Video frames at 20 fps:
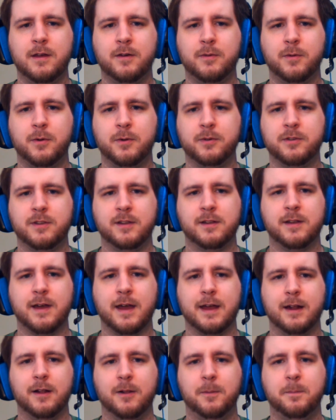What was the
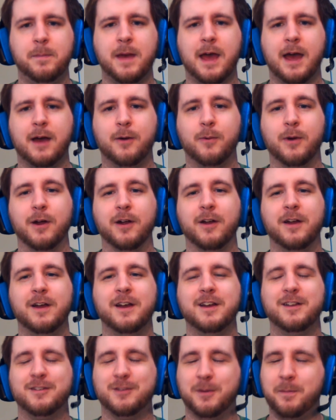title? Power.
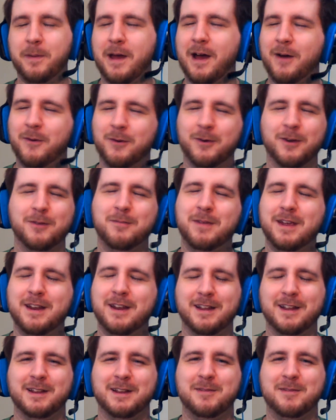So Power
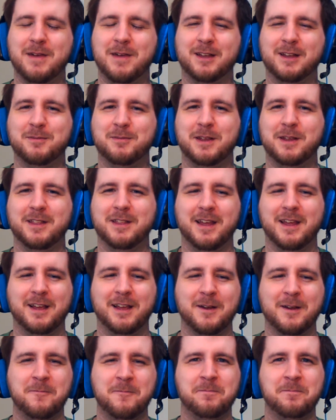immediately makes me
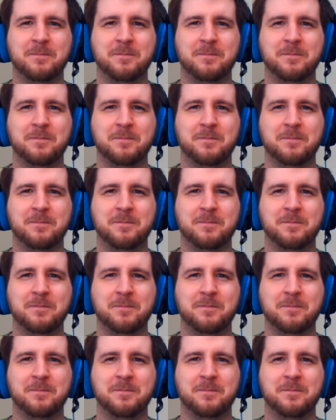think